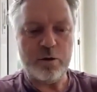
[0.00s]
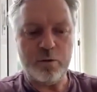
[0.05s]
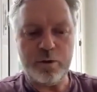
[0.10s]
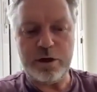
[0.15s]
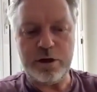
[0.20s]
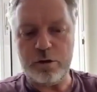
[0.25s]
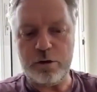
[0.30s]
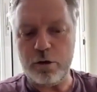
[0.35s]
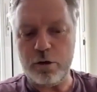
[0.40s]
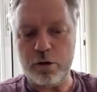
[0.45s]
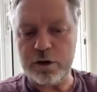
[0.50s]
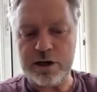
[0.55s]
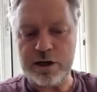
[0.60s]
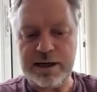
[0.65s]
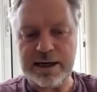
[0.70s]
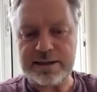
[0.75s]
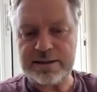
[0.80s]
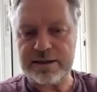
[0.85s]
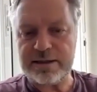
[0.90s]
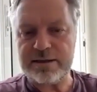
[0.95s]
We are looking
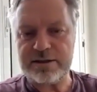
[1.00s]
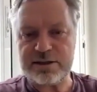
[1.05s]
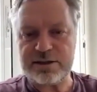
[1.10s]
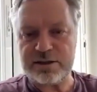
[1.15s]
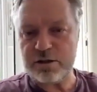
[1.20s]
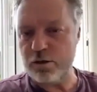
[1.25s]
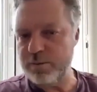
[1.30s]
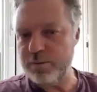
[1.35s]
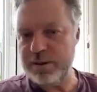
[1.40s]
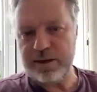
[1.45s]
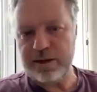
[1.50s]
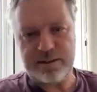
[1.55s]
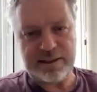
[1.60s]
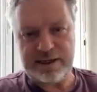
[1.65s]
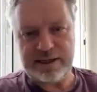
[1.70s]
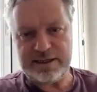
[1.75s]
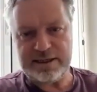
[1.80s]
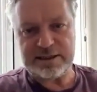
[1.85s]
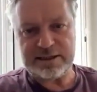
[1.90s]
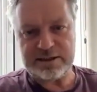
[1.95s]
at so many
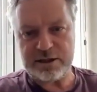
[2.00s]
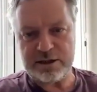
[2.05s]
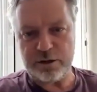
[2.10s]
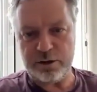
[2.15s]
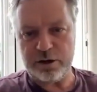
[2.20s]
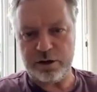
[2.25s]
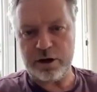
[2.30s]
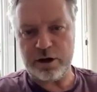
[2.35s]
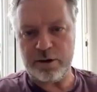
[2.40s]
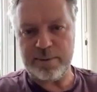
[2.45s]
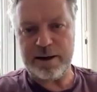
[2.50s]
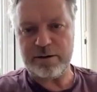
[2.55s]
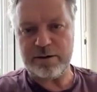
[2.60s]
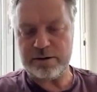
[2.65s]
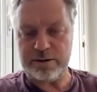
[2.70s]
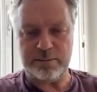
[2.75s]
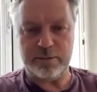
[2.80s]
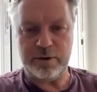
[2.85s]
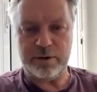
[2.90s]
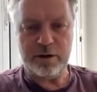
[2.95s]
things that's going to come out
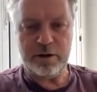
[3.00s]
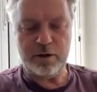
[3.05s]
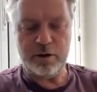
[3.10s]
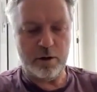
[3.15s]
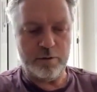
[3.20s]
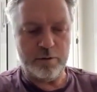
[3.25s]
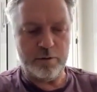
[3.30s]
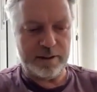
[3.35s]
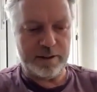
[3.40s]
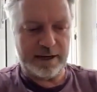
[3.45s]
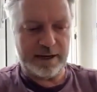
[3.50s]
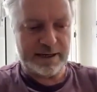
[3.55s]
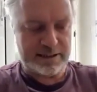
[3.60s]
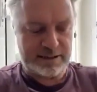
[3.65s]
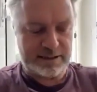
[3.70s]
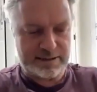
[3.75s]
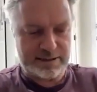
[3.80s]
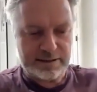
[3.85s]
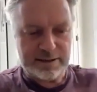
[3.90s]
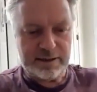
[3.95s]
over the next
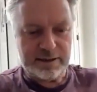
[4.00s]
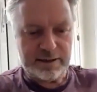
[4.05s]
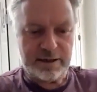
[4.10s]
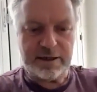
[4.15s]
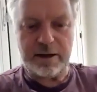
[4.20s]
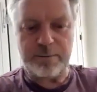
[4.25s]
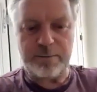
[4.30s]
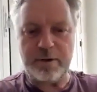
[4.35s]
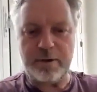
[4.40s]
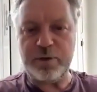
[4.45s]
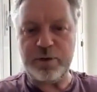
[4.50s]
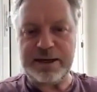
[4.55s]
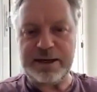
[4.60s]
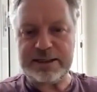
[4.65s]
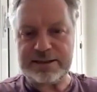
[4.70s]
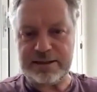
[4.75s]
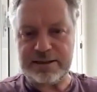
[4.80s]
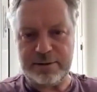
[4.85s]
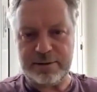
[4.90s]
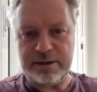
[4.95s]
couple of
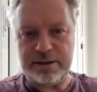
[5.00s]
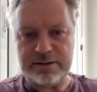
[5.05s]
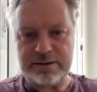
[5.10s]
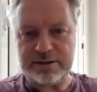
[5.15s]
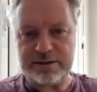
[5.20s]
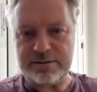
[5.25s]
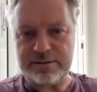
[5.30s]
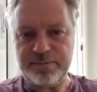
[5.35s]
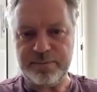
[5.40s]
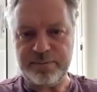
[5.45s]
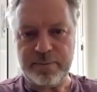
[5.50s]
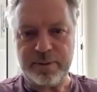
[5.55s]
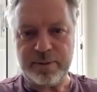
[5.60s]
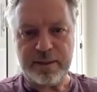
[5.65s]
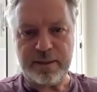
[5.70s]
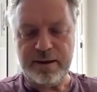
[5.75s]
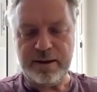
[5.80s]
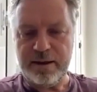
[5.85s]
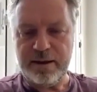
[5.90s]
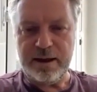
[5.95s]
weeks and months.
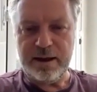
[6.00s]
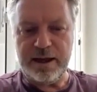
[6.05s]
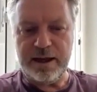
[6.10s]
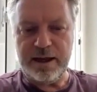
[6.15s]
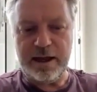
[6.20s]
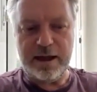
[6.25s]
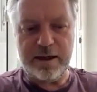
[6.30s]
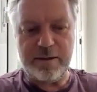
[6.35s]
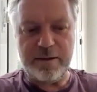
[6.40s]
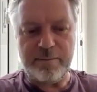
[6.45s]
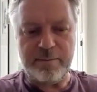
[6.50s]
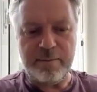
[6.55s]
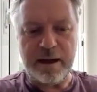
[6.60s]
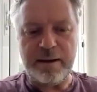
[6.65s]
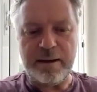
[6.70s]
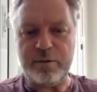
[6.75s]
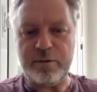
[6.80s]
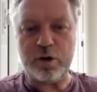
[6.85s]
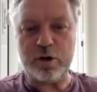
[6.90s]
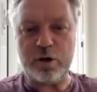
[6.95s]

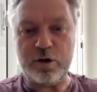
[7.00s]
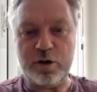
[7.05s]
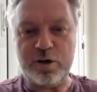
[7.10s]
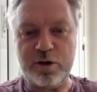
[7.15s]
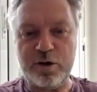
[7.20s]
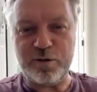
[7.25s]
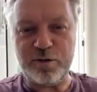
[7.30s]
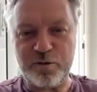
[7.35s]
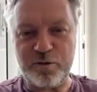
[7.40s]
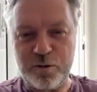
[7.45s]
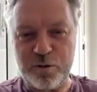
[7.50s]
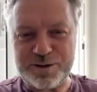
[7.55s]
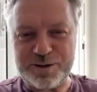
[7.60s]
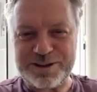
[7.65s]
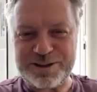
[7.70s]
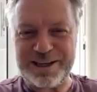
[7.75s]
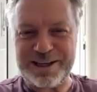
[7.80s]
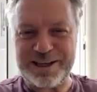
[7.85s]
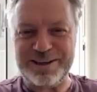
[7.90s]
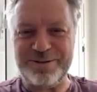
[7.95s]
I'm not going to, of course,
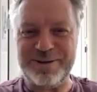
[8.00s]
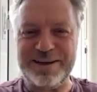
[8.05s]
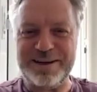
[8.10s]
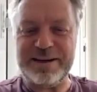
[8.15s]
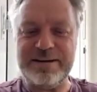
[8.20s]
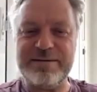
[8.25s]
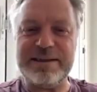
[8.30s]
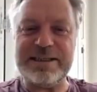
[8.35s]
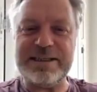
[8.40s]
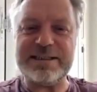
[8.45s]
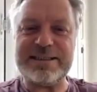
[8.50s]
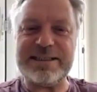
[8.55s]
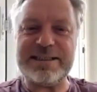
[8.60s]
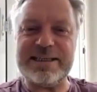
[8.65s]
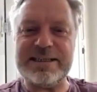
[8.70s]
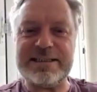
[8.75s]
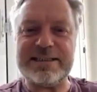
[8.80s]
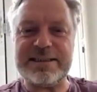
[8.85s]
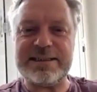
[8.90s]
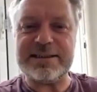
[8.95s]
tell you any of these
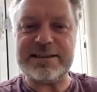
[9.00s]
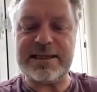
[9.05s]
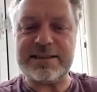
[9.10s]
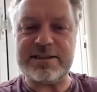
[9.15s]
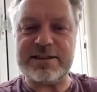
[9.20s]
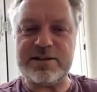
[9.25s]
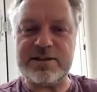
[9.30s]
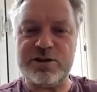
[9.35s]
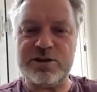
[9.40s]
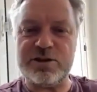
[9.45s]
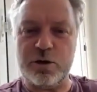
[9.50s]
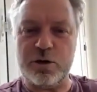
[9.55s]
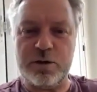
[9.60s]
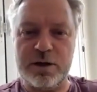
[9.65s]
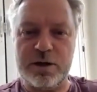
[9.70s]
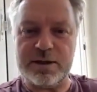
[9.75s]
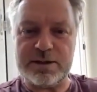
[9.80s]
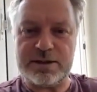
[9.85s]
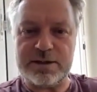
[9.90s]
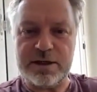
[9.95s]
things because that's
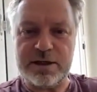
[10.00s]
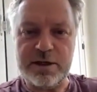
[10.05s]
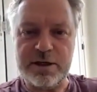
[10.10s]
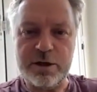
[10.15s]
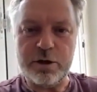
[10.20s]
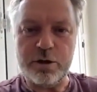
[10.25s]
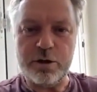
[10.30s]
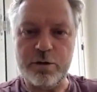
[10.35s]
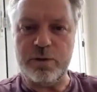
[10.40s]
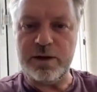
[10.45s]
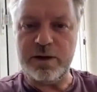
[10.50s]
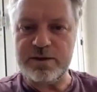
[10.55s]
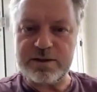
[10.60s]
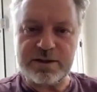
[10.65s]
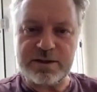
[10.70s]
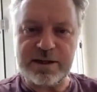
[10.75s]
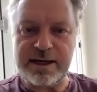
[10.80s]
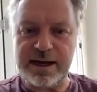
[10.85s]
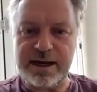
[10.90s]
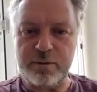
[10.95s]
Jonas, who runs
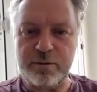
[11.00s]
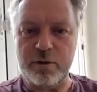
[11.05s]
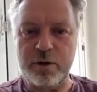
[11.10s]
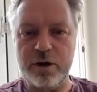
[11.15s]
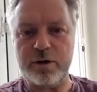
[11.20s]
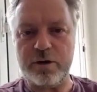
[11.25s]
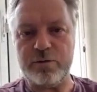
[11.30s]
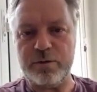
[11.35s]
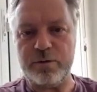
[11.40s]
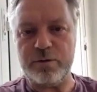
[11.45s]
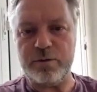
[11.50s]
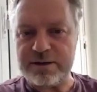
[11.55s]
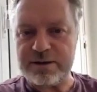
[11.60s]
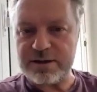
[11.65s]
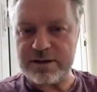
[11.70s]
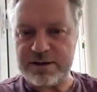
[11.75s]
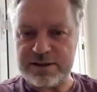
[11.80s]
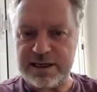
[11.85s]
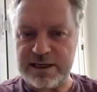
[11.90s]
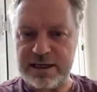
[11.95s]
the network, who runs the
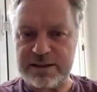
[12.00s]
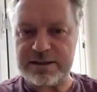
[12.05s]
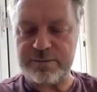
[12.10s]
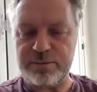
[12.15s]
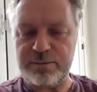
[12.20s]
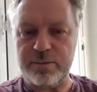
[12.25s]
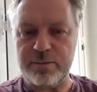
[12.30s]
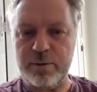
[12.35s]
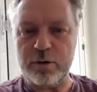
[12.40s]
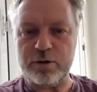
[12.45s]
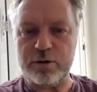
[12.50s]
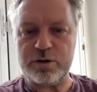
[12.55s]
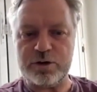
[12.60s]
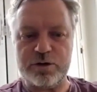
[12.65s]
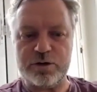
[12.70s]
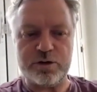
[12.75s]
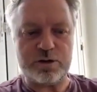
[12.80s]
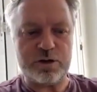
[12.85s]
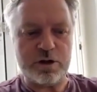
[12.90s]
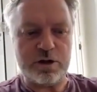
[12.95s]
sales and
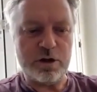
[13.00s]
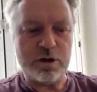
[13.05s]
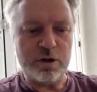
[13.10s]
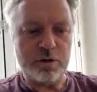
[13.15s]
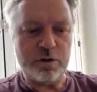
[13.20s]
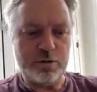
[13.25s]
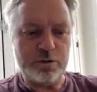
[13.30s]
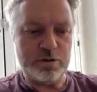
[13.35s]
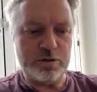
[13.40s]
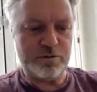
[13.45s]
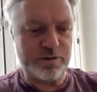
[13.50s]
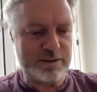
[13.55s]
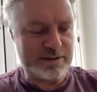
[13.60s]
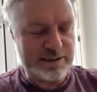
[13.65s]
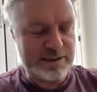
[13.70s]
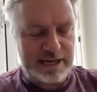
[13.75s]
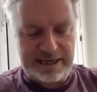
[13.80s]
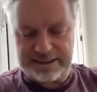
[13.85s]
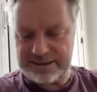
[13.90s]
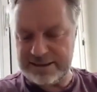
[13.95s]
promotions, who's
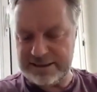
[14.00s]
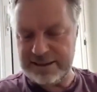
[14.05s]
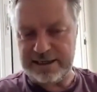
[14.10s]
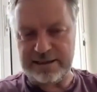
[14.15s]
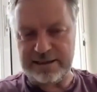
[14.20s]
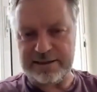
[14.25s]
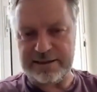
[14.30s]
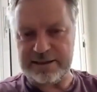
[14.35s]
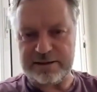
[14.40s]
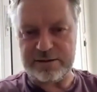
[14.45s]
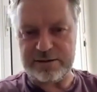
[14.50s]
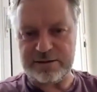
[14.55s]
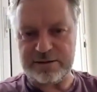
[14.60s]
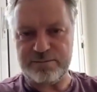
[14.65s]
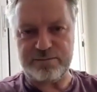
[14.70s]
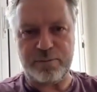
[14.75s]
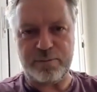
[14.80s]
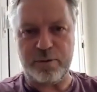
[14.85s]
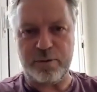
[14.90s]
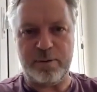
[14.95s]
fantastic at this,
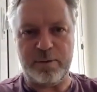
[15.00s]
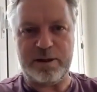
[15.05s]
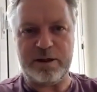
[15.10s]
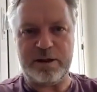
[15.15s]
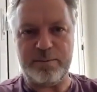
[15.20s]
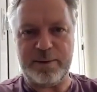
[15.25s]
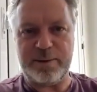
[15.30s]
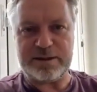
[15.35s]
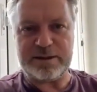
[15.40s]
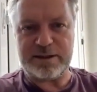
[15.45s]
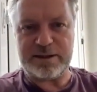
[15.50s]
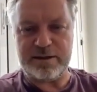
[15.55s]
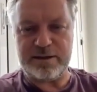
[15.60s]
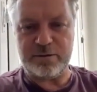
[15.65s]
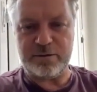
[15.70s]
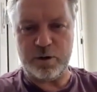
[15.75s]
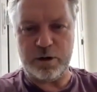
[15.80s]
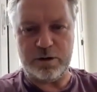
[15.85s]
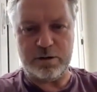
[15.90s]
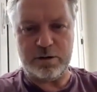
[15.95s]
probably the best in the
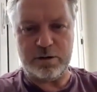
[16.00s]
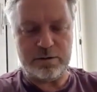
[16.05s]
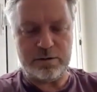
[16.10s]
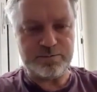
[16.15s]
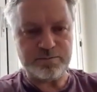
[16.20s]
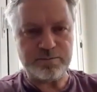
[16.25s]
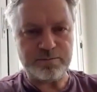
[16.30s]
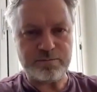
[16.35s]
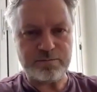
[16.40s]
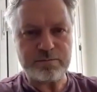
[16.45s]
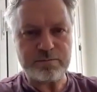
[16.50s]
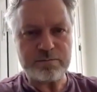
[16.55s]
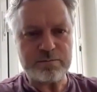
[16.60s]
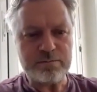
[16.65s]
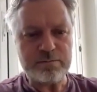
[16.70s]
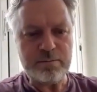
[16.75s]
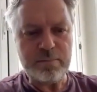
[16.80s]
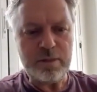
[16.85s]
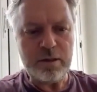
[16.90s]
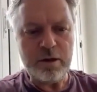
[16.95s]
world,
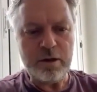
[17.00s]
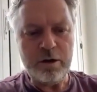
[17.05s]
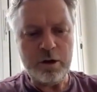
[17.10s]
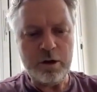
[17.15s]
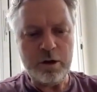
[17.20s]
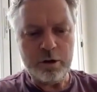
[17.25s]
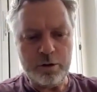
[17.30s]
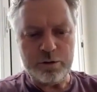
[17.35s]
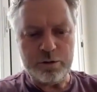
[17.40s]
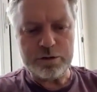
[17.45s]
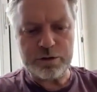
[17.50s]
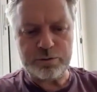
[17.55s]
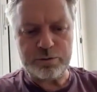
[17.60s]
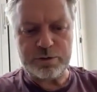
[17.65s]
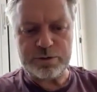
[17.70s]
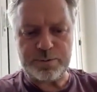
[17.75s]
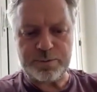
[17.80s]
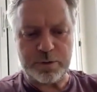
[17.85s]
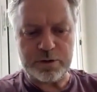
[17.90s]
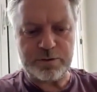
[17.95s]
who's
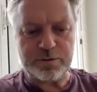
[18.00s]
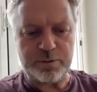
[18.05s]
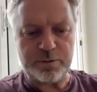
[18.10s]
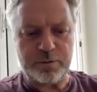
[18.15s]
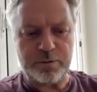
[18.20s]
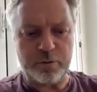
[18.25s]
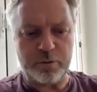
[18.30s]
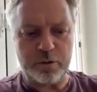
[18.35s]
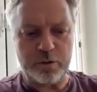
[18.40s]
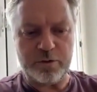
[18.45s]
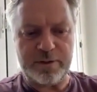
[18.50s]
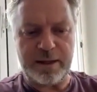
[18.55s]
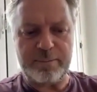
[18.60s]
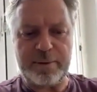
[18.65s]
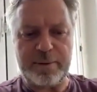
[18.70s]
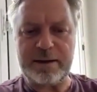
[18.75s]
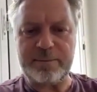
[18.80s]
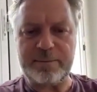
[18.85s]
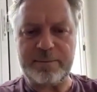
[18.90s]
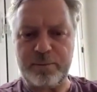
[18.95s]
responsible for all of that.
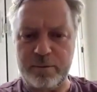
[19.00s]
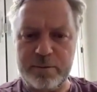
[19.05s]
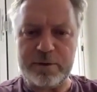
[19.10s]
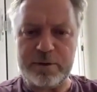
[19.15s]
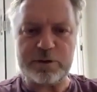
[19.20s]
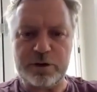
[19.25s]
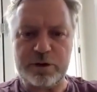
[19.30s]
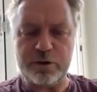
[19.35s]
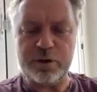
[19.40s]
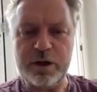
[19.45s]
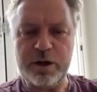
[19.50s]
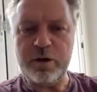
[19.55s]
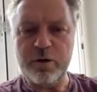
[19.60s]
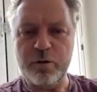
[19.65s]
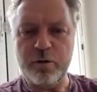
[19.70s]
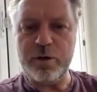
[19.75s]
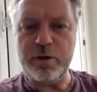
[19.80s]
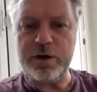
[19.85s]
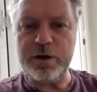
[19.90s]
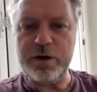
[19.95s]
But I promise you,
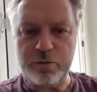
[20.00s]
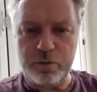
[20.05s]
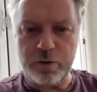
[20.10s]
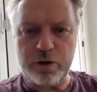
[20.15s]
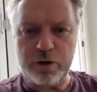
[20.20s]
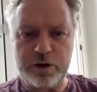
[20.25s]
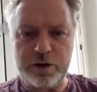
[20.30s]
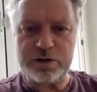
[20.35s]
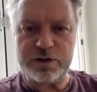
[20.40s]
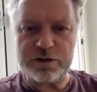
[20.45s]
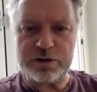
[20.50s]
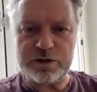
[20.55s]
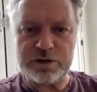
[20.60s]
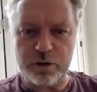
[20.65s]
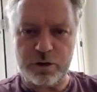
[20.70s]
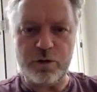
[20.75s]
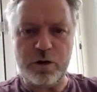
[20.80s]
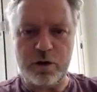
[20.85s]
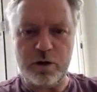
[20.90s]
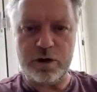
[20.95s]
we are working so
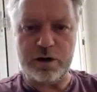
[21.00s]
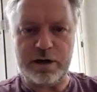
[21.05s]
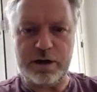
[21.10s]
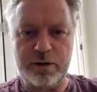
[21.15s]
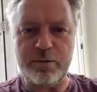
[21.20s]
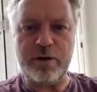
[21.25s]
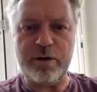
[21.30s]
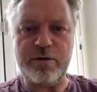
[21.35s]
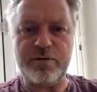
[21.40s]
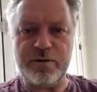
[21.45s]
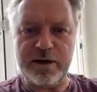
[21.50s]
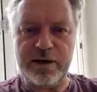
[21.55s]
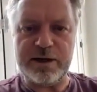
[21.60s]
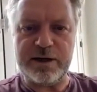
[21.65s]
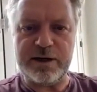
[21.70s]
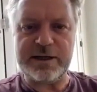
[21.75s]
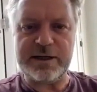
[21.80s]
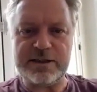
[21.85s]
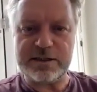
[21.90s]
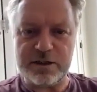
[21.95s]
hard and we're
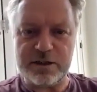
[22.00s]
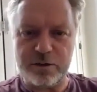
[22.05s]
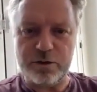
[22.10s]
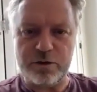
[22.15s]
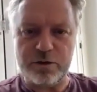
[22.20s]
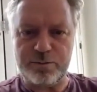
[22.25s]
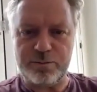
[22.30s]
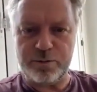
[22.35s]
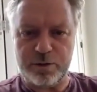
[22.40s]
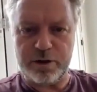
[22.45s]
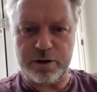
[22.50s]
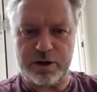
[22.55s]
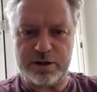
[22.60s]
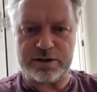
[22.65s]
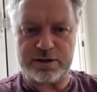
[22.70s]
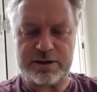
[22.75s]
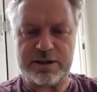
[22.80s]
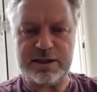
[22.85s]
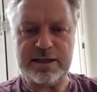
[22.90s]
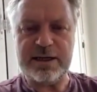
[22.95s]
finding so good
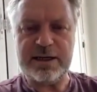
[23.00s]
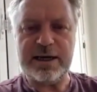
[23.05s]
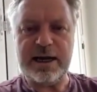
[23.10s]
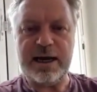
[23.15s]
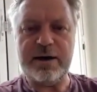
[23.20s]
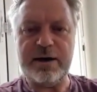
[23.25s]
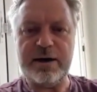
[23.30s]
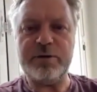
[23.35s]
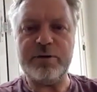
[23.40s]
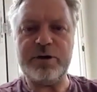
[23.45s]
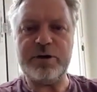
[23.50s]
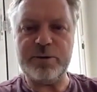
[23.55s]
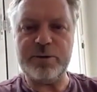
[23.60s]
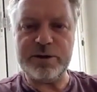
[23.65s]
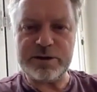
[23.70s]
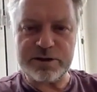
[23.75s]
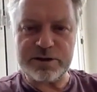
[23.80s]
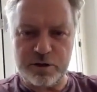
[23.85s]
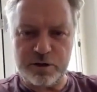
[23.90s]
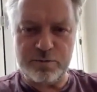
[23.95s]
products and we're doing
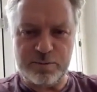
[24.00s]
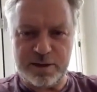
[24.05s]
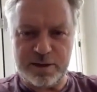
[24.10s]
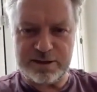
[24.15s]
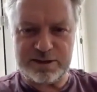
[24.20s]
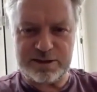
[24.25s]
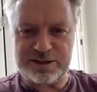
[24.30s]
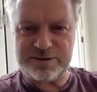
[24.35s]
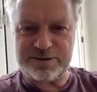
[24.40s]
so much.